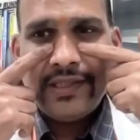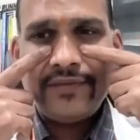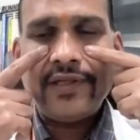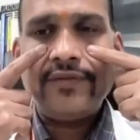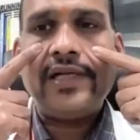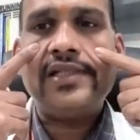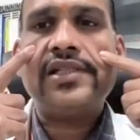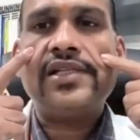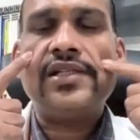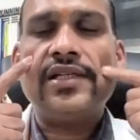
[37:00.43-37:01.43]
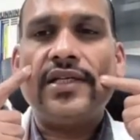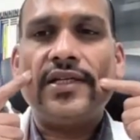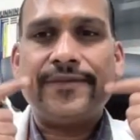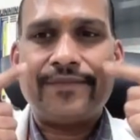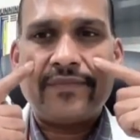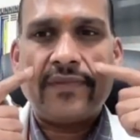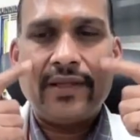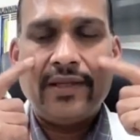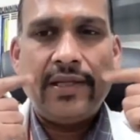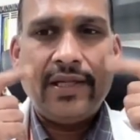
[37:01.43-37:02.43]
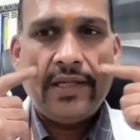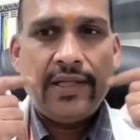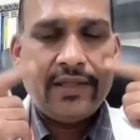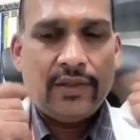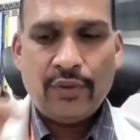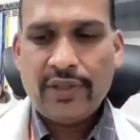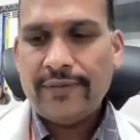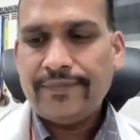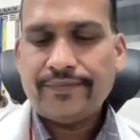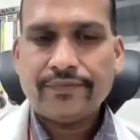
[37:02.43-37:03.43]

It will give ulceration here. Okay.